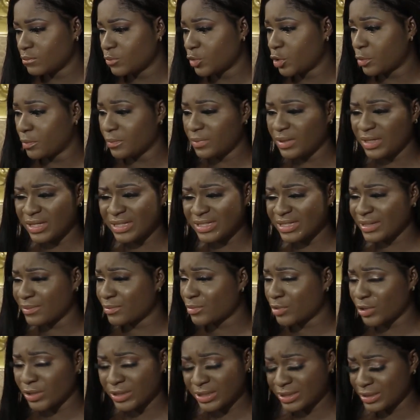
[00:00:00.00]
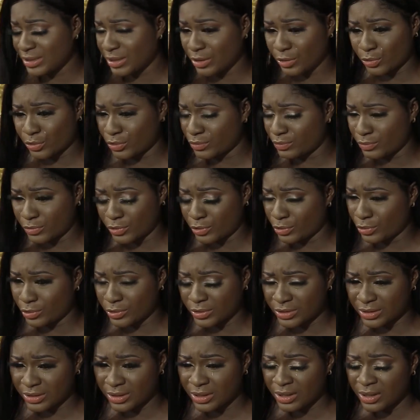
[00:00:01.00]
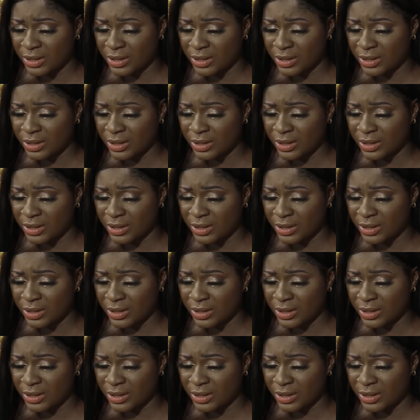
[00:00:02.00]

Mom, please, I'm not in a good mood.